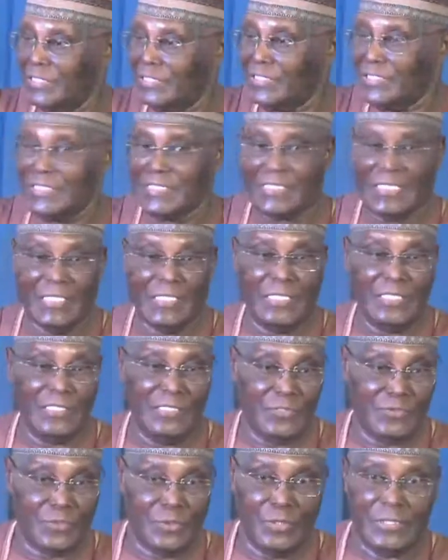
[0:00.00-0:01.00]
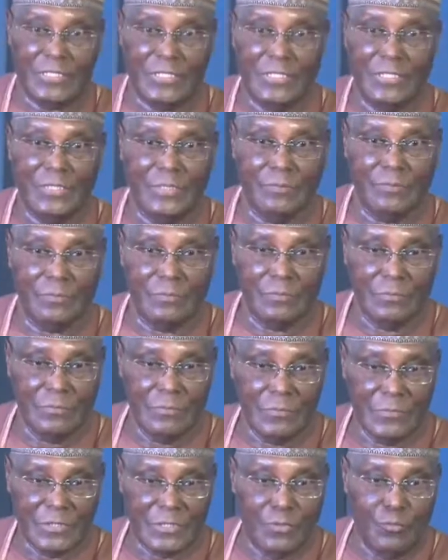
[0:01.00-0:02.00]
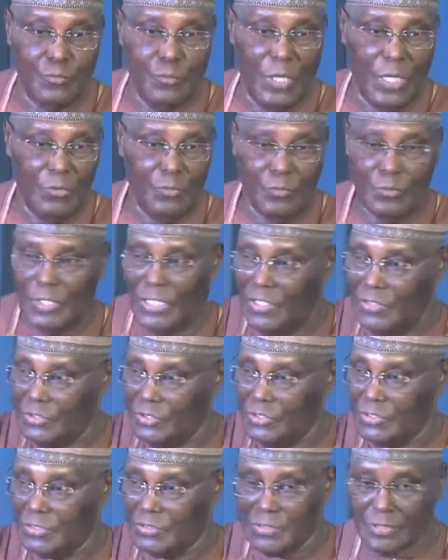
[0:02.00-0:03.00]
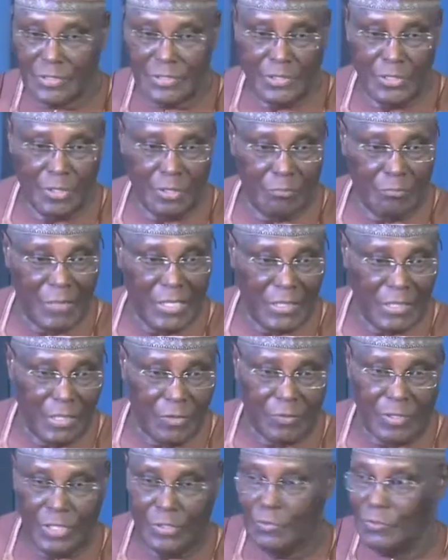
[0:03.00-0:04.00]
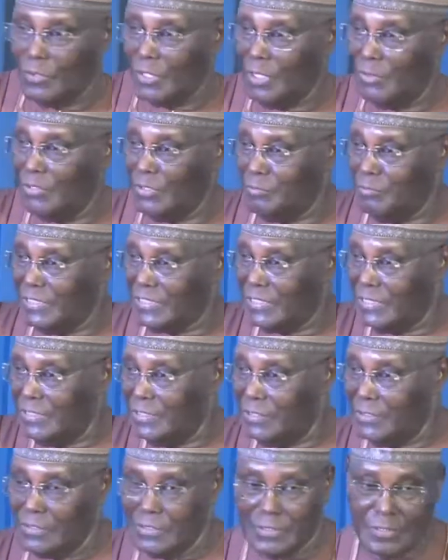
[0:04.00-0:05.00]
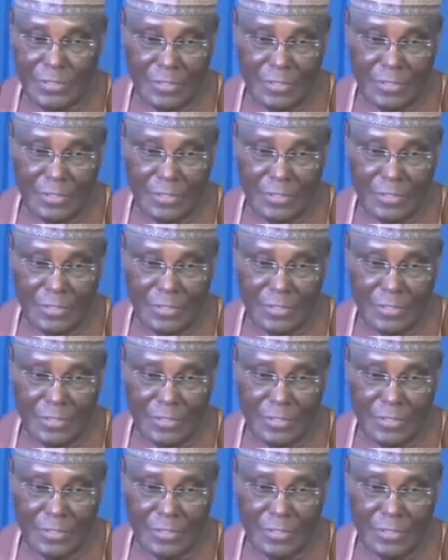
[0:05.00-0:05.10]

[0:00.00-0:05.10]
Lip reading: they started insulting him. "So who are you? You are just a young man. How can you come and be telling us